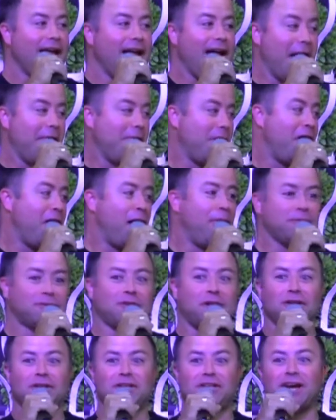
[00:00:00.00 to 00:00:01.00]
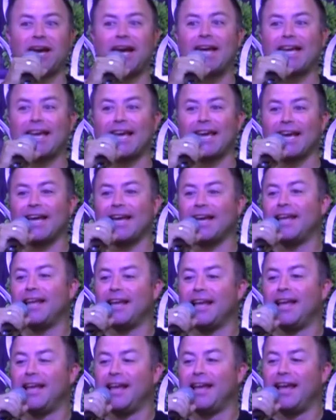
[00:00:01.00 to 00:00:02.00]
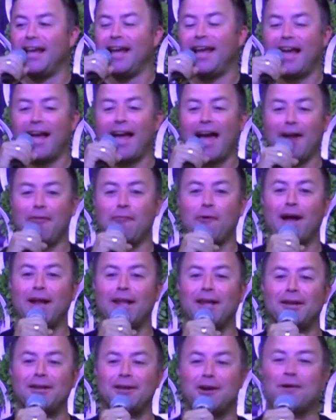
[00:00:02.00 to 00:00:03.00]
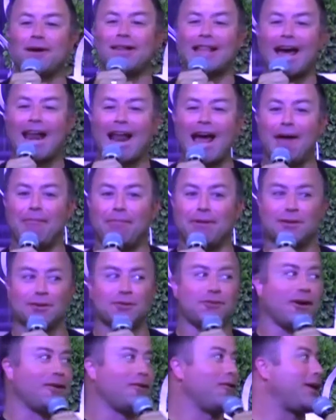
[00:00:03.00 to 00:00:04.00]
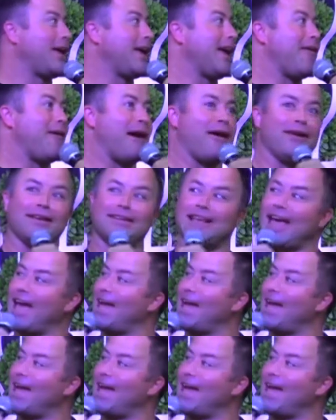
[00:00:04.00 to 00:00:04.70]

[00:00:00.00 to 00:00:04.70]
And my arm starts shaking. And what do you do when that happens? You start looking around. Is there